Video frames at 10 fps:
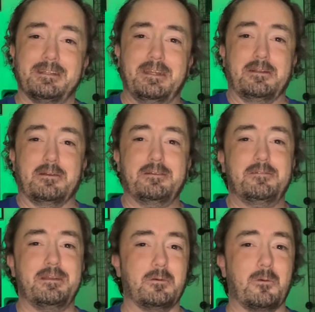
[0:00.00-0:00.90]

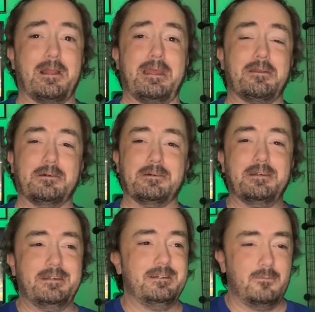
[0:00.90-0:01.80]
in Orlando
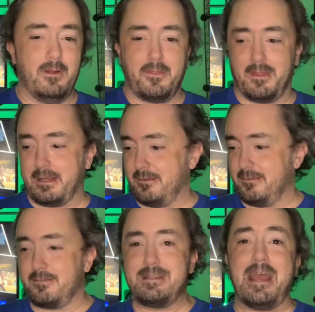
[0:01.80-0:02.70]
with, like,
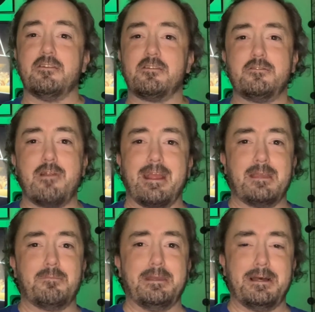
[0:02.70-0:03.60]
tents dragging
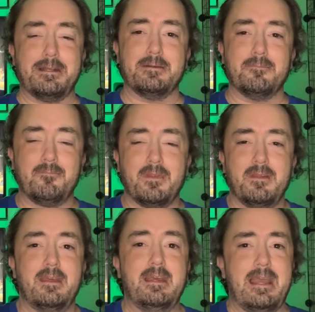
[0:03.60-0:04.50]
behind him.
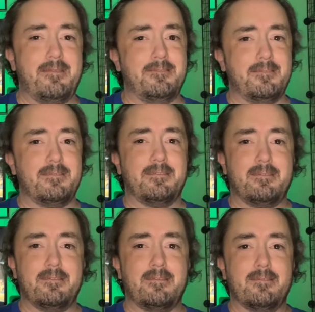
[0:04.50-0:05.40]
And
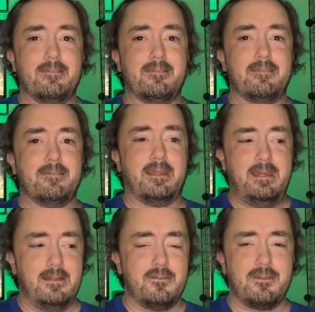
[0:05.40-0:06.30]
the
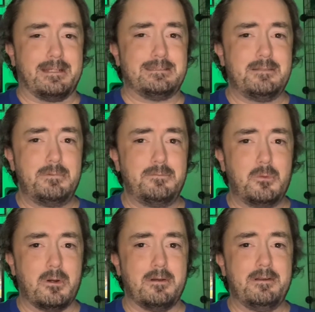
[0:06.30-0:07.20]
kids, like I said
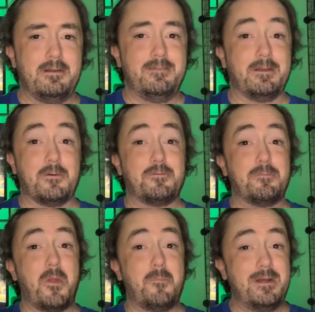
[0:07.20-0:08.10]
before, they go from
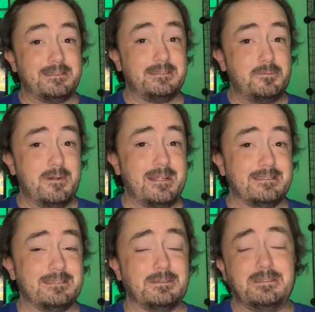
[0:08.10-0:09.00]
the best of
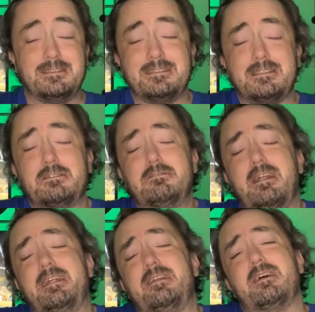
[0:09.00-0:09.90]
friends who just had a
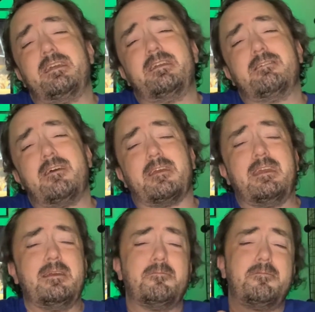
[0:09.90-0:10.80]
great night around the
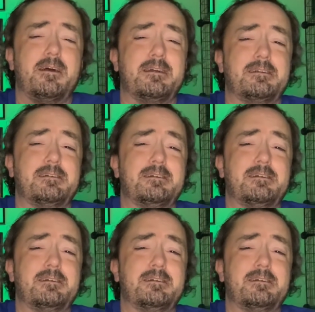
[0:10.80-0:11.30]
campfire